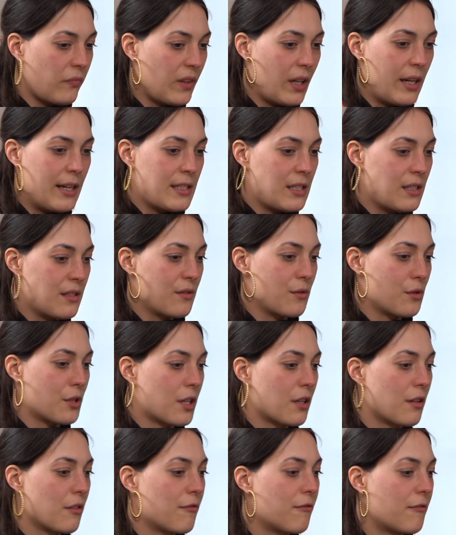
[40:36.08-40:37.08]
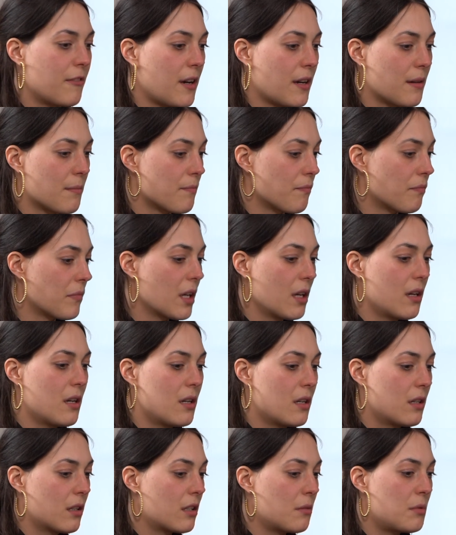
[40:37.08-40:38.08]
any sort of
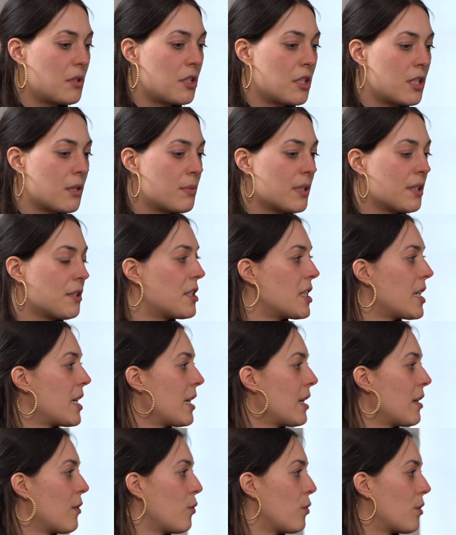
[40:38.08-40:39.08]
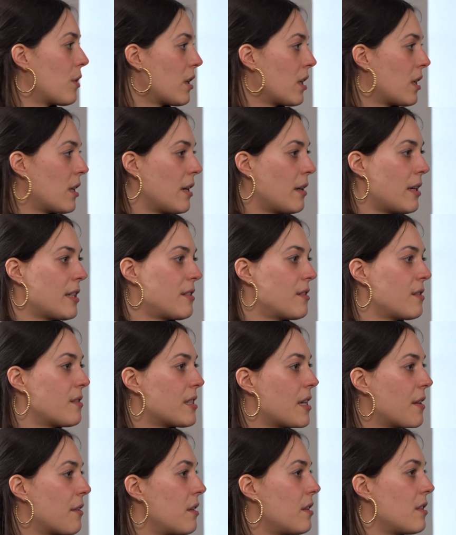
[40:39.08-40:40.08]
community building, or as you
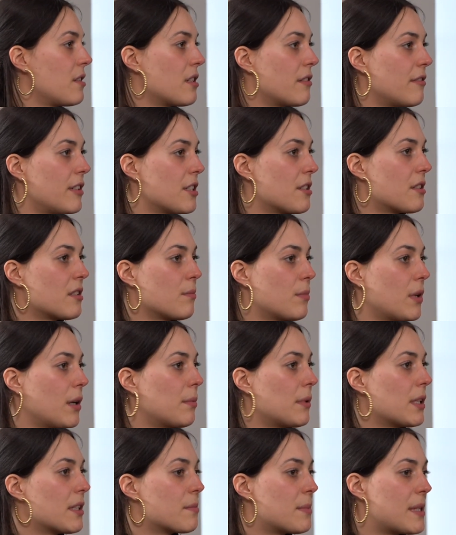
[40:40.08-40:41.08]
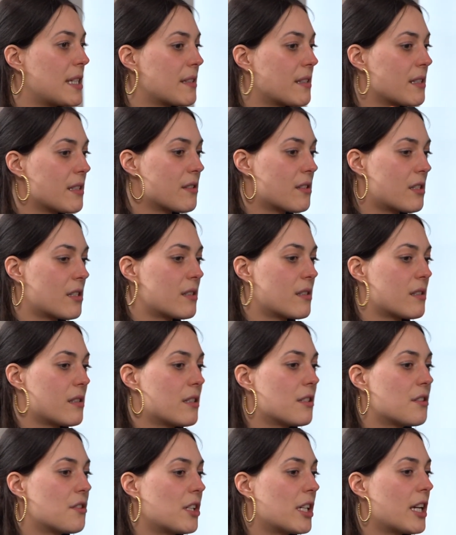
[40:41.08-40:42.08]
said, the intervention in public spaces, just
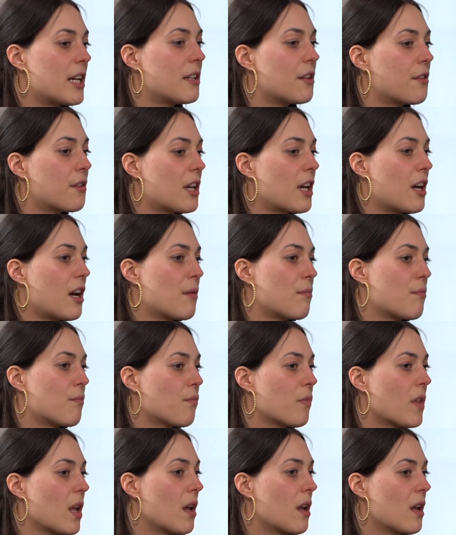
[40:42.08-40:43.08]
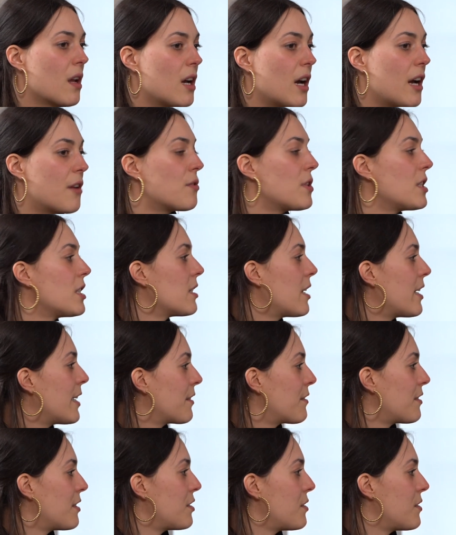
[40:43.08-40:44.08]
literally anything. I really
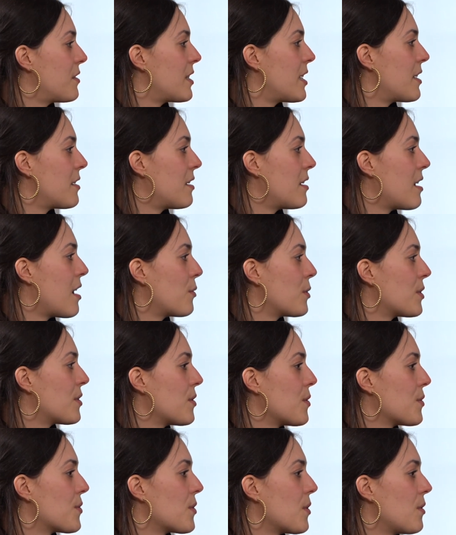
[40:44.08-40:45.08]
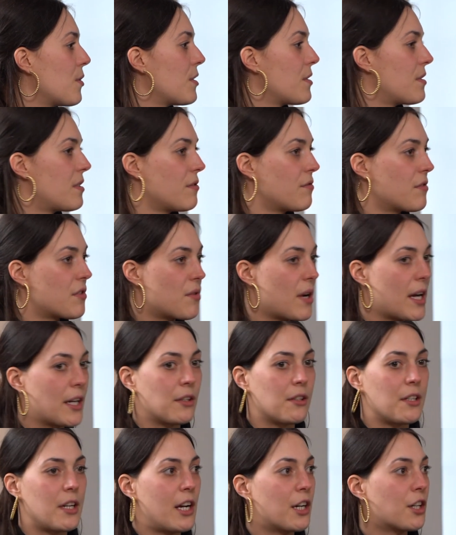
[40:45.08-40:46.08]
like that you said now is also lots of
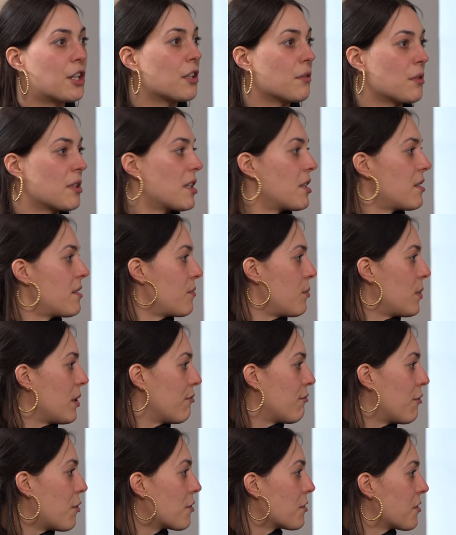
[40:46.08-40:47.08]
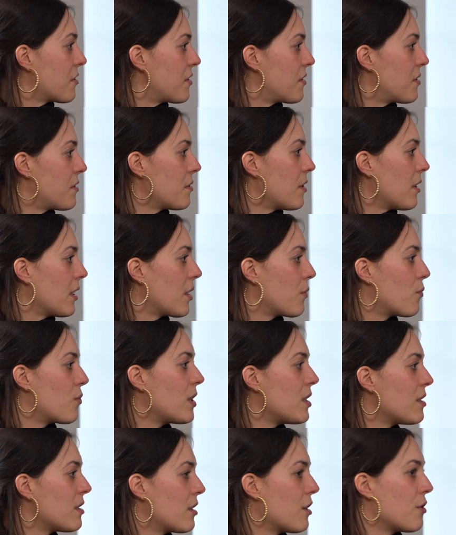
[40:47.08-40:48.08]
trial and error, because we're forced to like
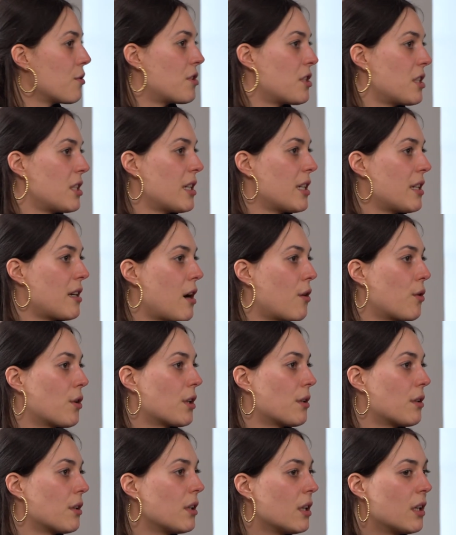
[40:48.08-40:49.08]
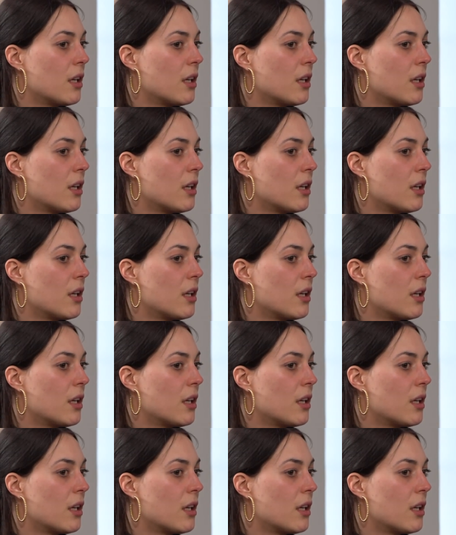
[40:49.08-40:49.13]
renegotiate our